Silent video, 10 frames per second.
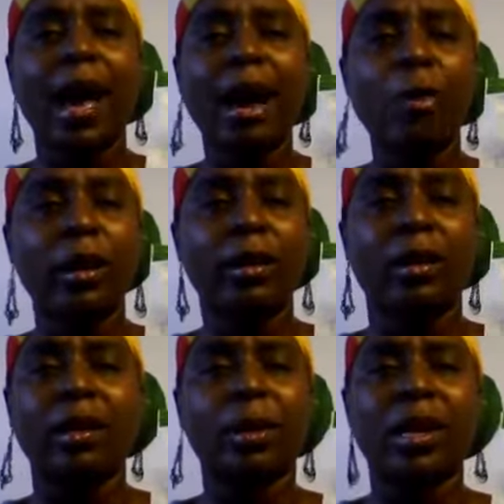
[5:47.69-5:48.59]
I
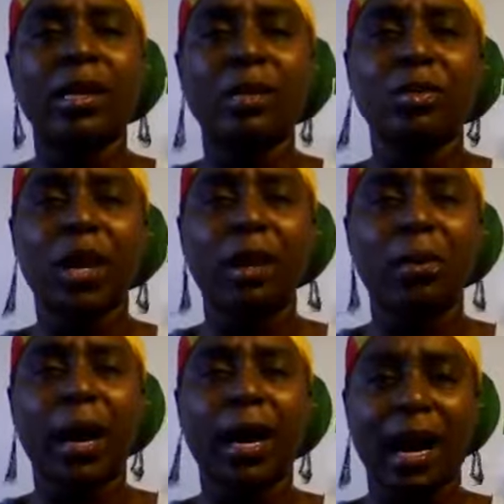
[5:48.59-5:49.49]
wouldn't, because I'm trying to
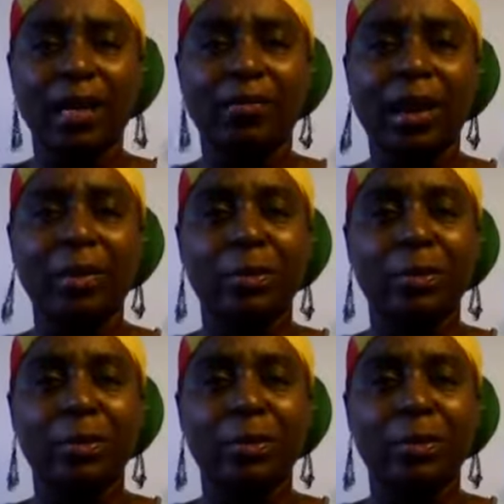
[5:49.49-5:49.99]
buy cauliflower